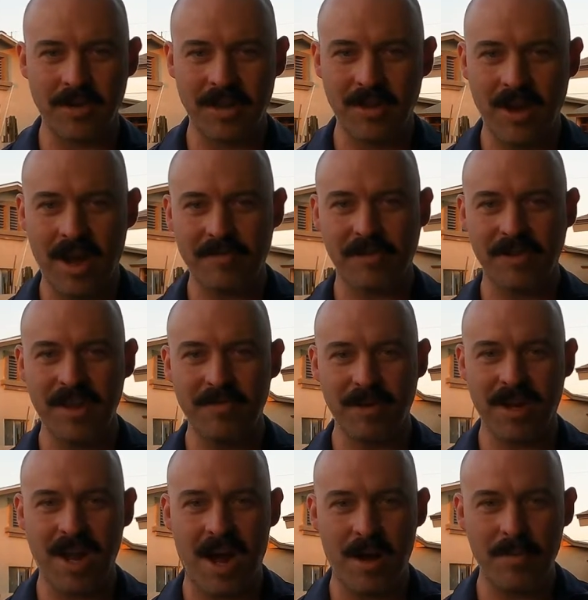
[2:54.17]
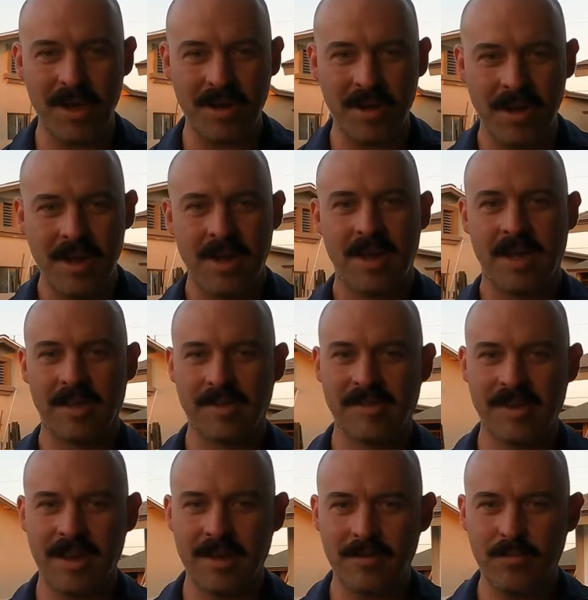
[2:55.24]
Then you have to leave a comment and
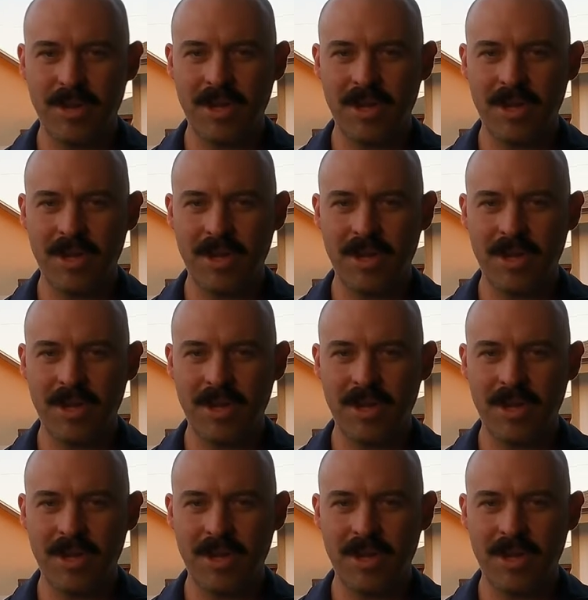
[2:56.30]
send